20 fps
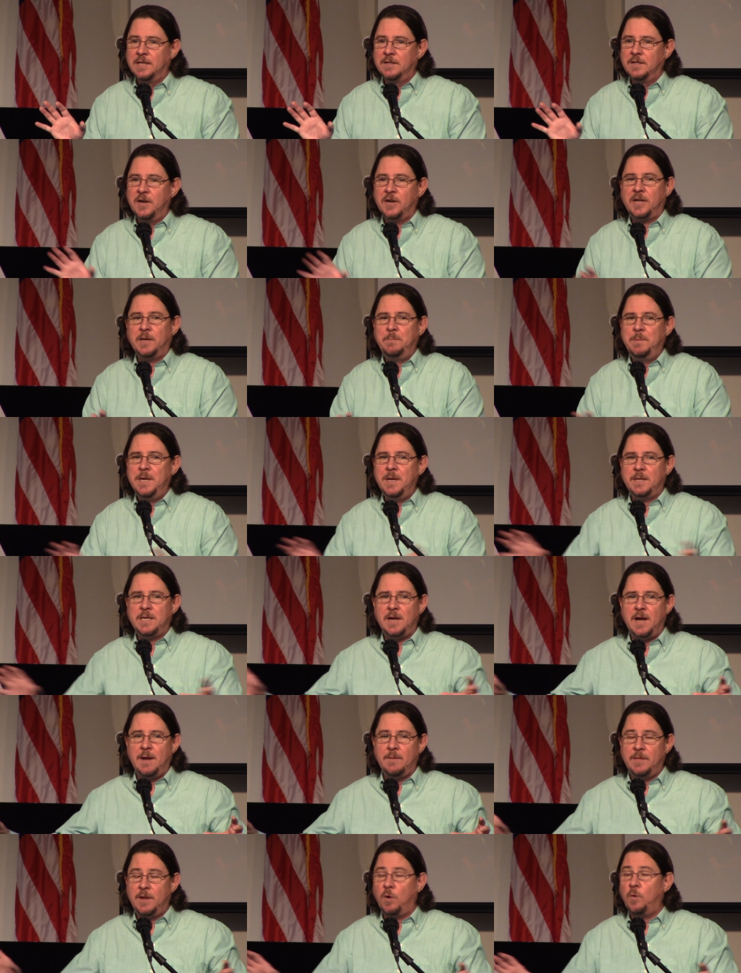There could be a
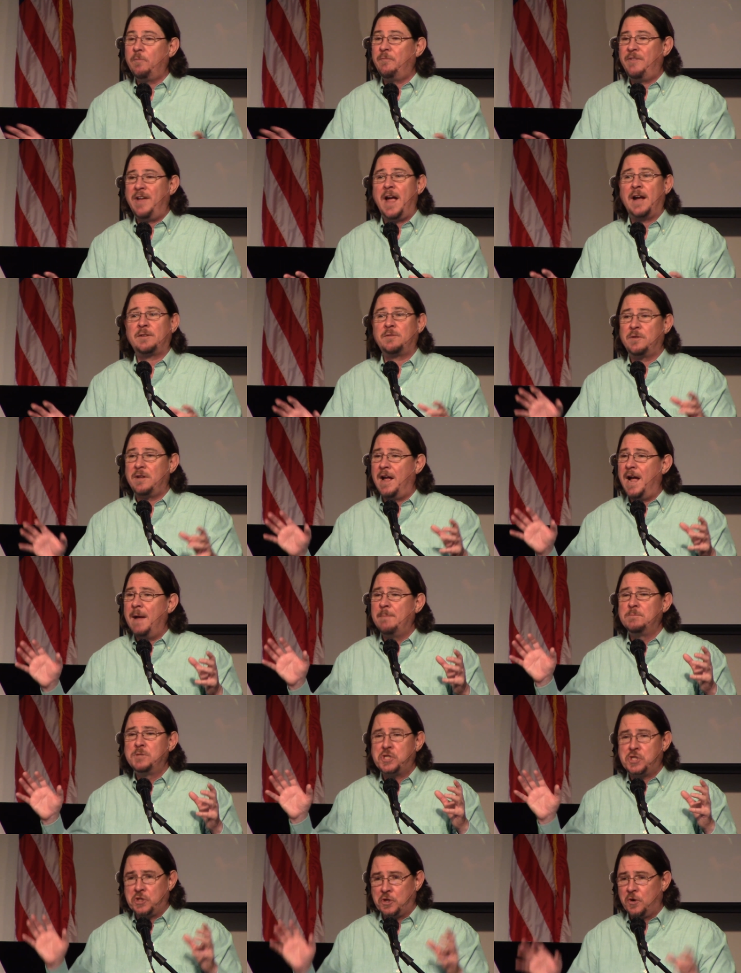time, there, in fact,
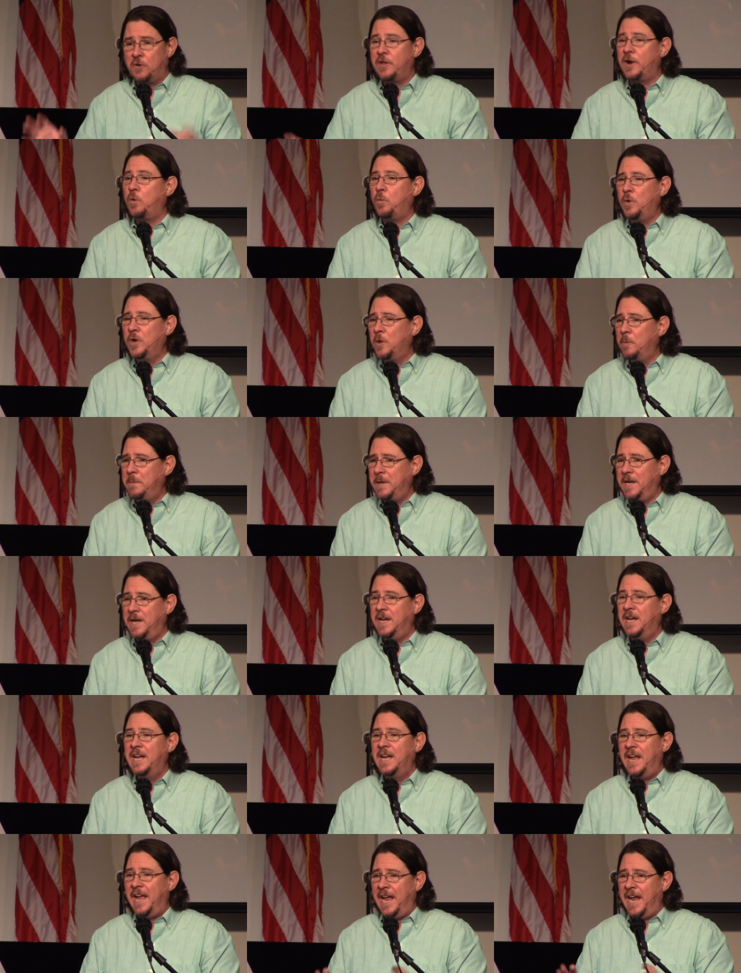I'm sure there will be
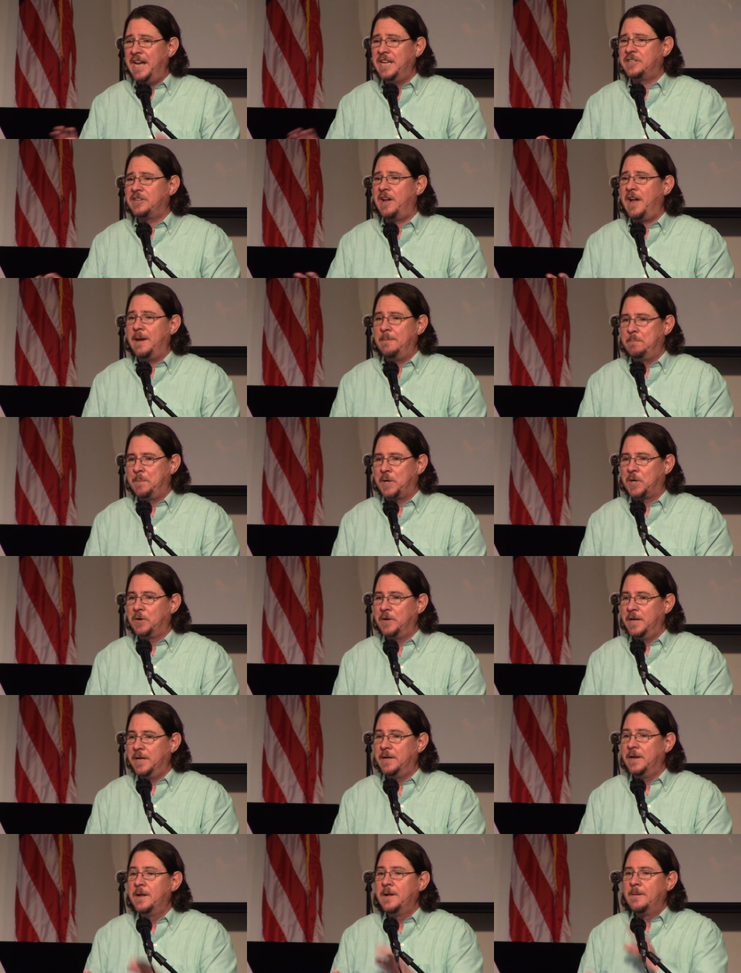a time
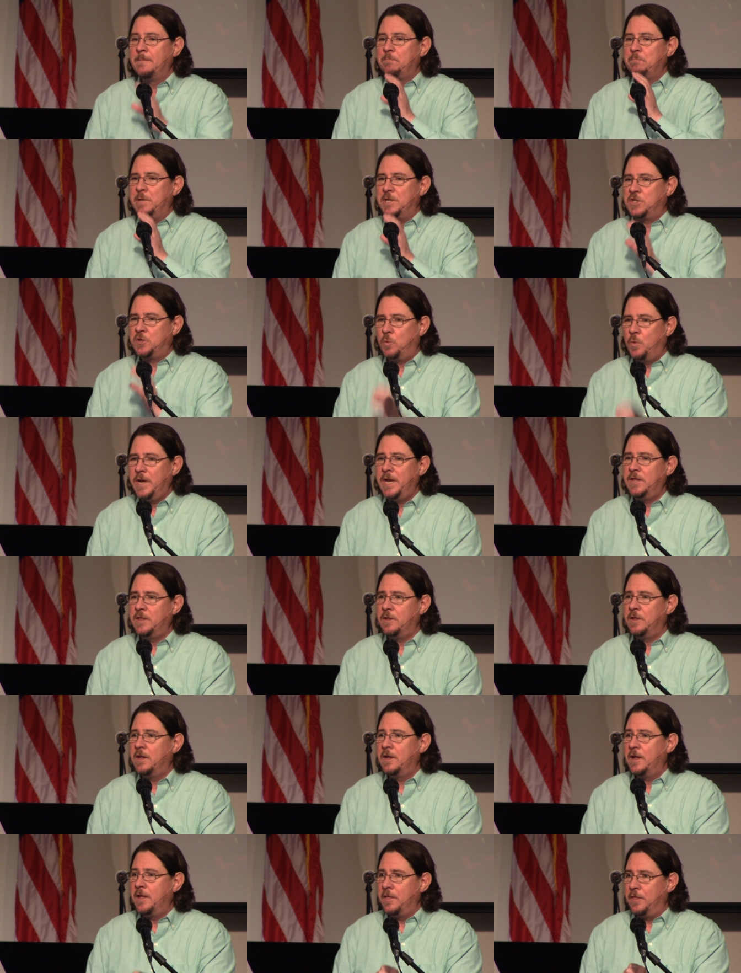period
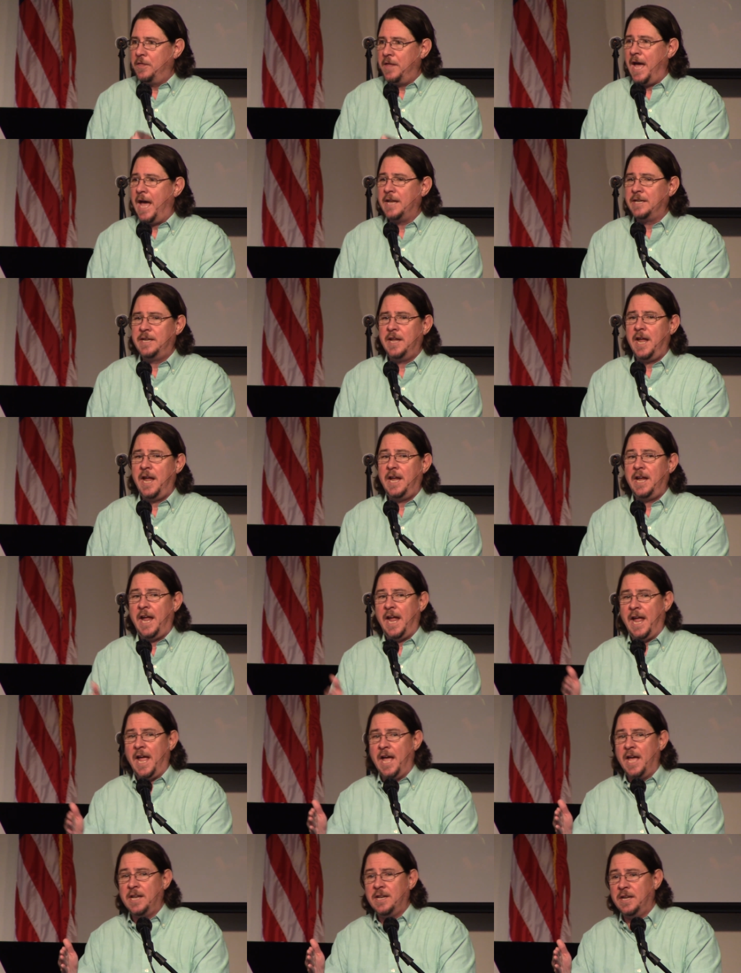between that day
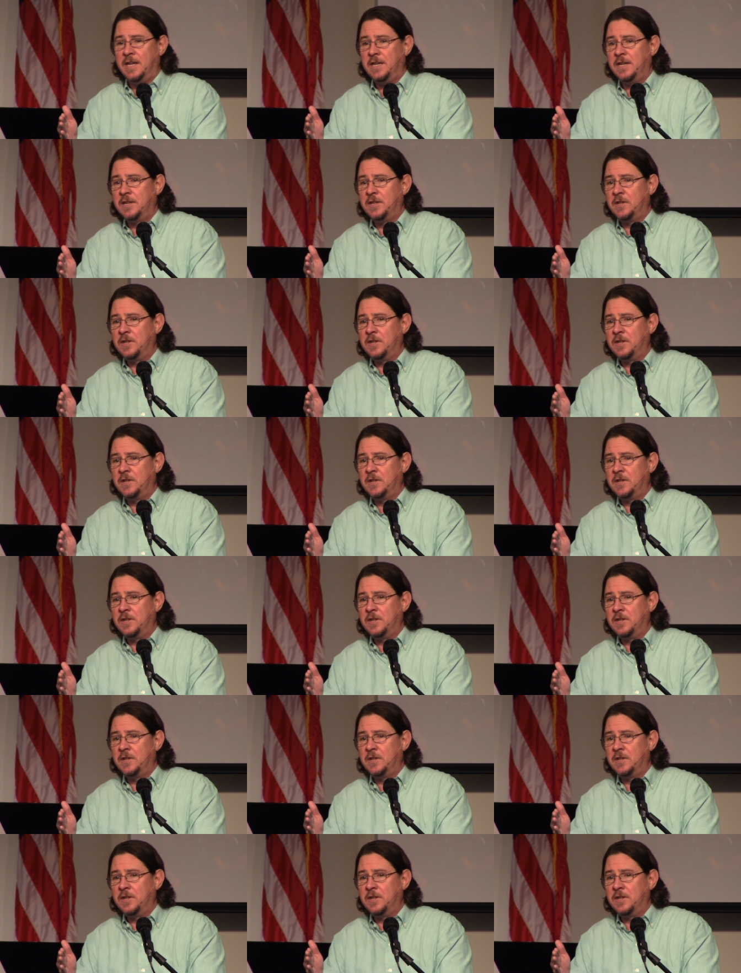and